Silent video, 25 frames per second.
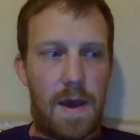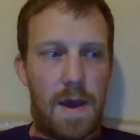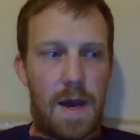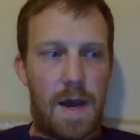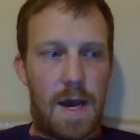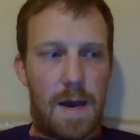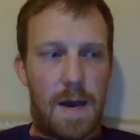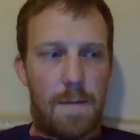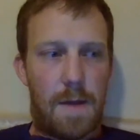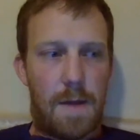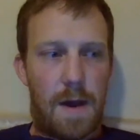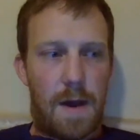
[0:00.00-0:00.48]

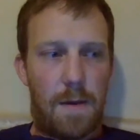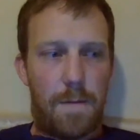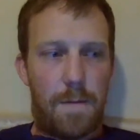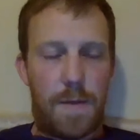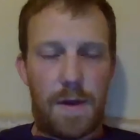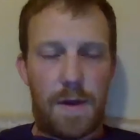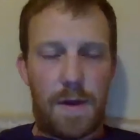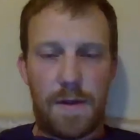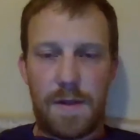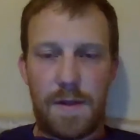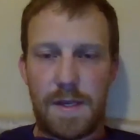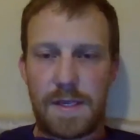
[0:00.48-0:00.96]
I'll
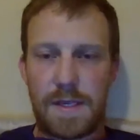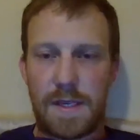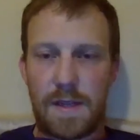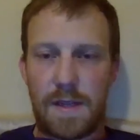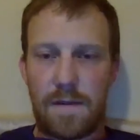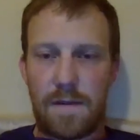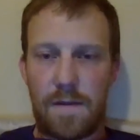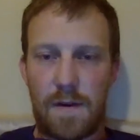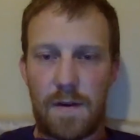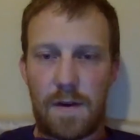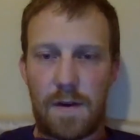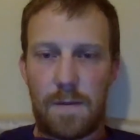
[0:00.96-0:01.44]
build this at
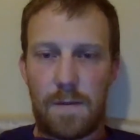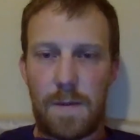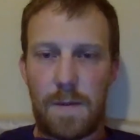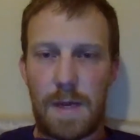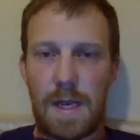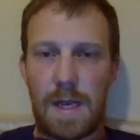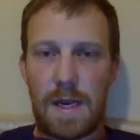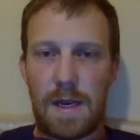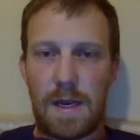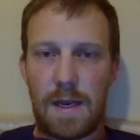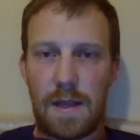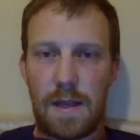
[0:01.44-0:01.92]
the very
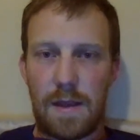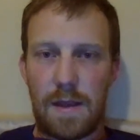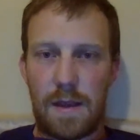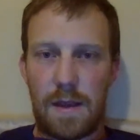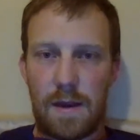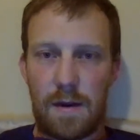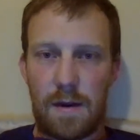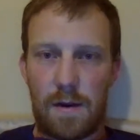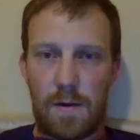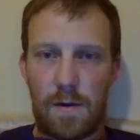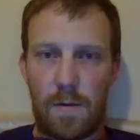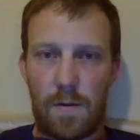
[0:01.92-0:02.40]
beginning of the
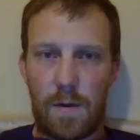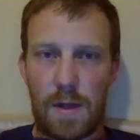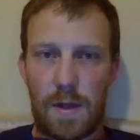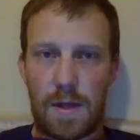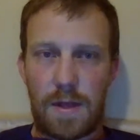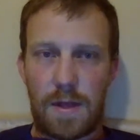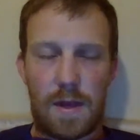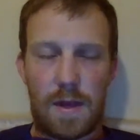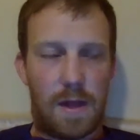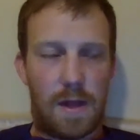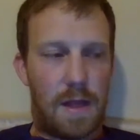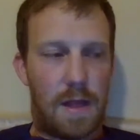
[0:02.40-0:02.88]
year with
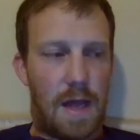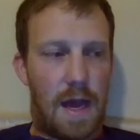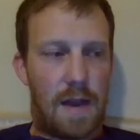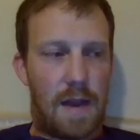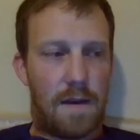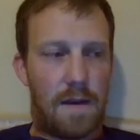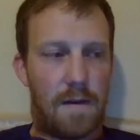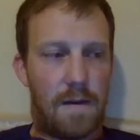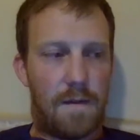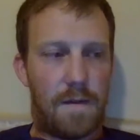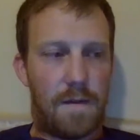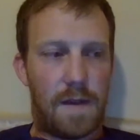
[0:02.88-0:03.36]
a lot
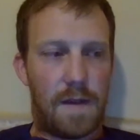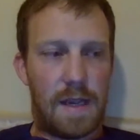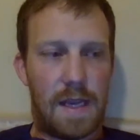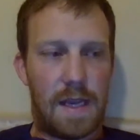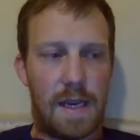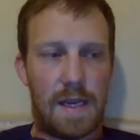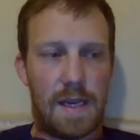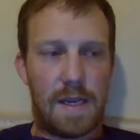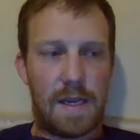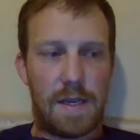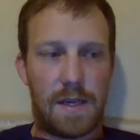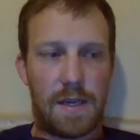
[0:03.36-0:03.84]
of
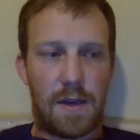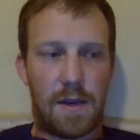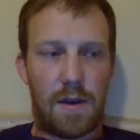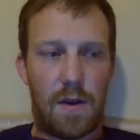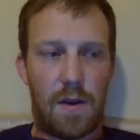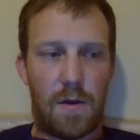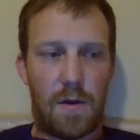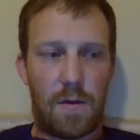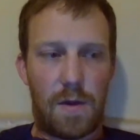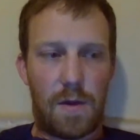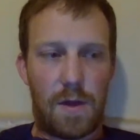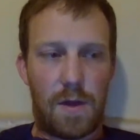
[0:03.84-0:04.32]
getting to
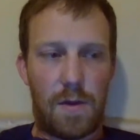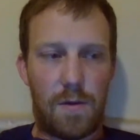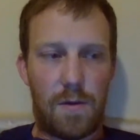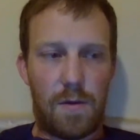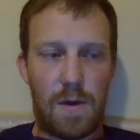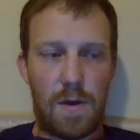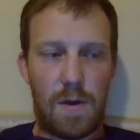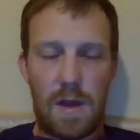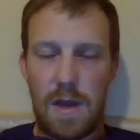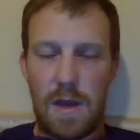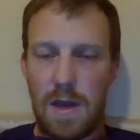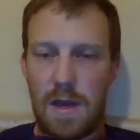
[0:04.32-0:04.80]
know
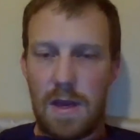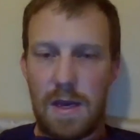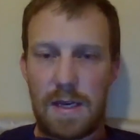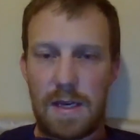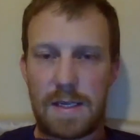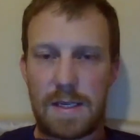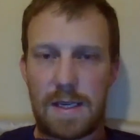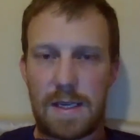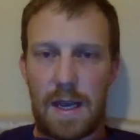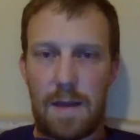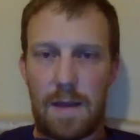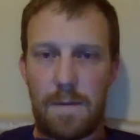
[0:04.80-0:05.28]
you
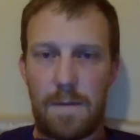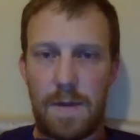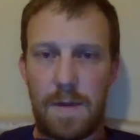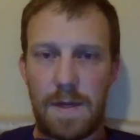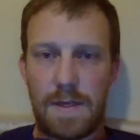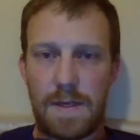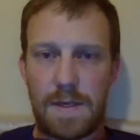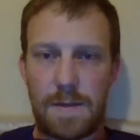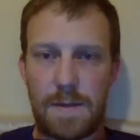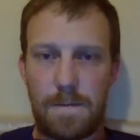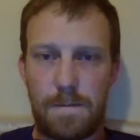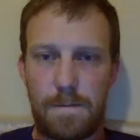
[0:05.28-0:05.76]

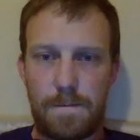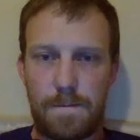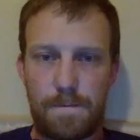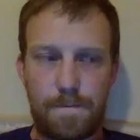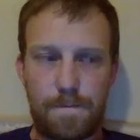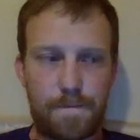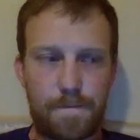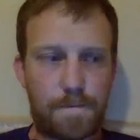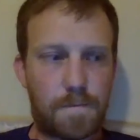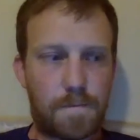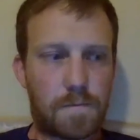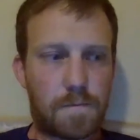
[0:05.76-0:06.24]
assignments.
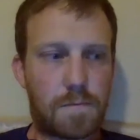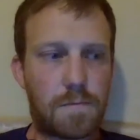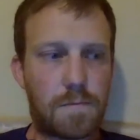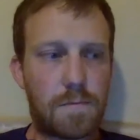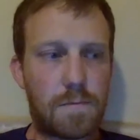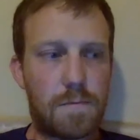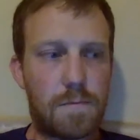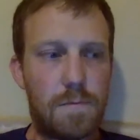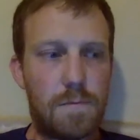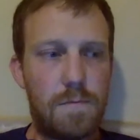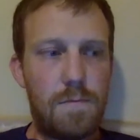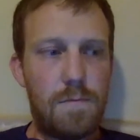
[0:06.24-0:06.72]

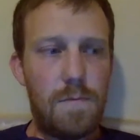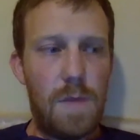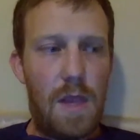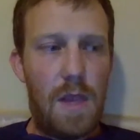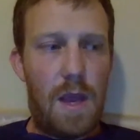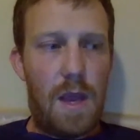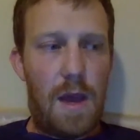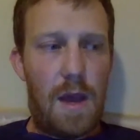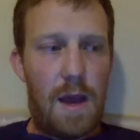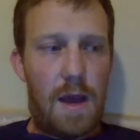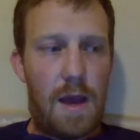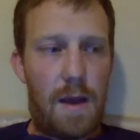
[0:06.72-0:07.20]

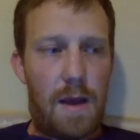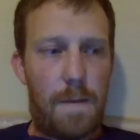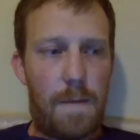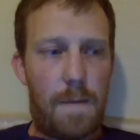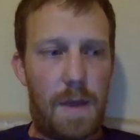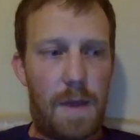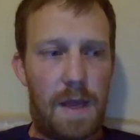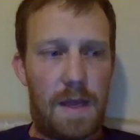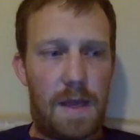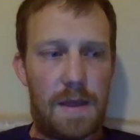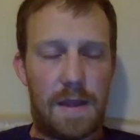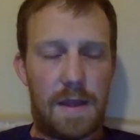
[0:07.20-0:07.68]

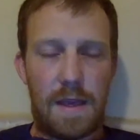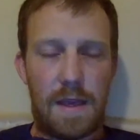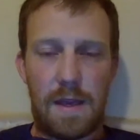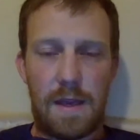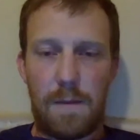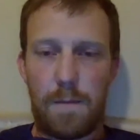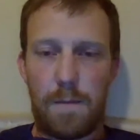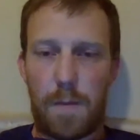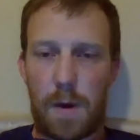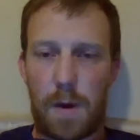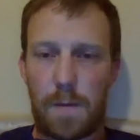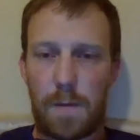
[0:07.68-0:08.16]
And
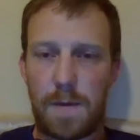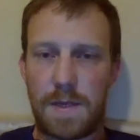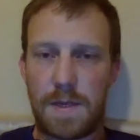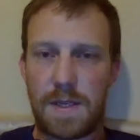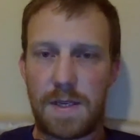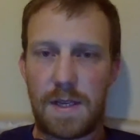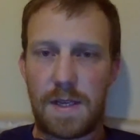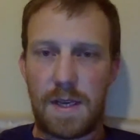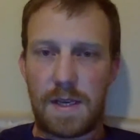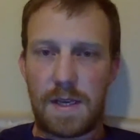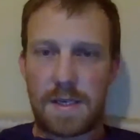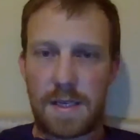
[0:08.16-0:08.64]
the purpose
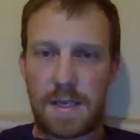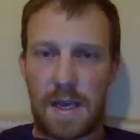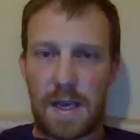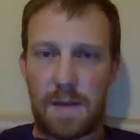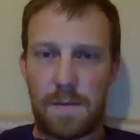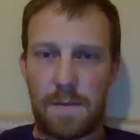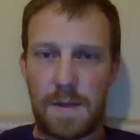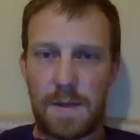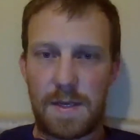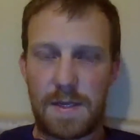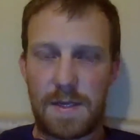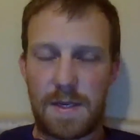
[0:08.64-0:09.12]
of the
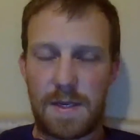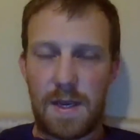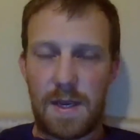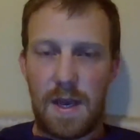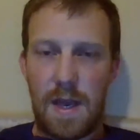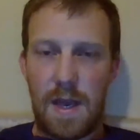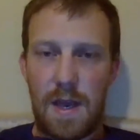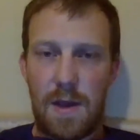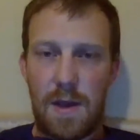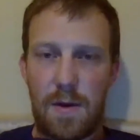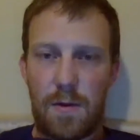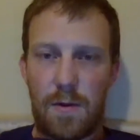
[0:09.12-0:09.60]
assignments
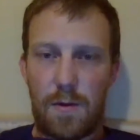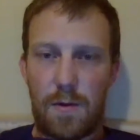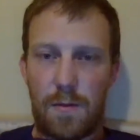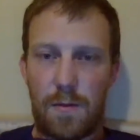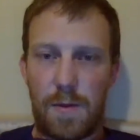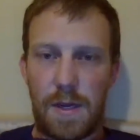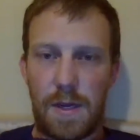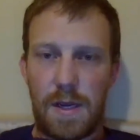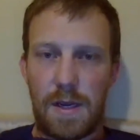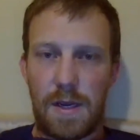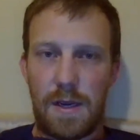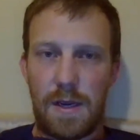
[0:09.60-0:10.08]
will
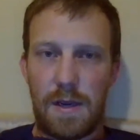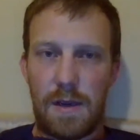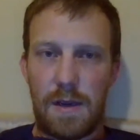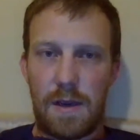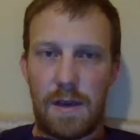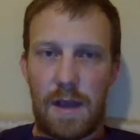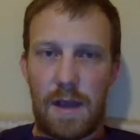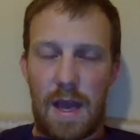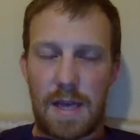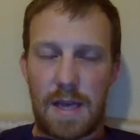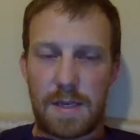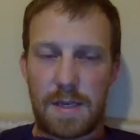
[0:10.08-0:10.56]
be
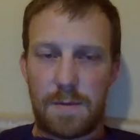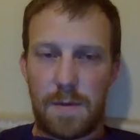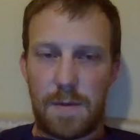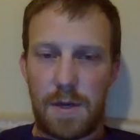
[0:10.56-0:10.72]
as